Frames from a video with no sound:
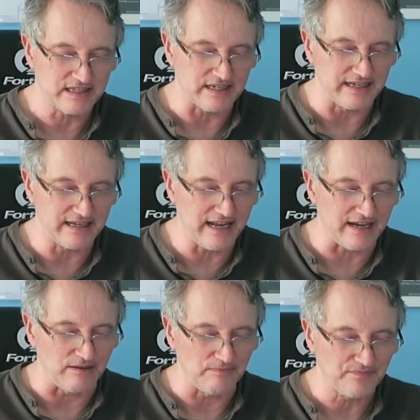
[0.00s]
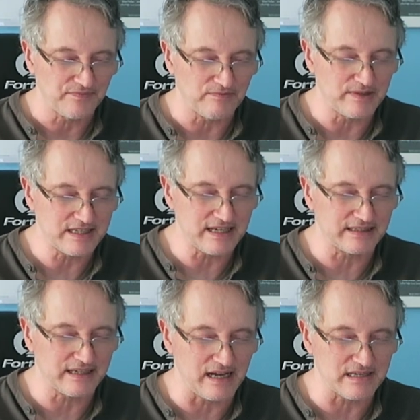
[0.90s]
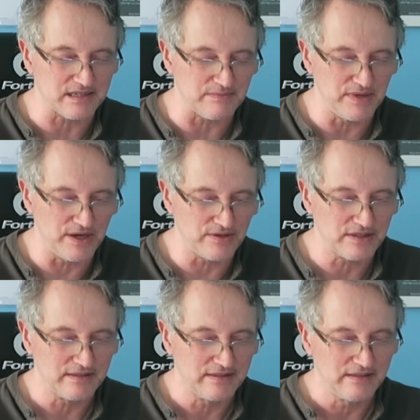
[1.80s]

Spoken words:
setting now. We set the custom mute,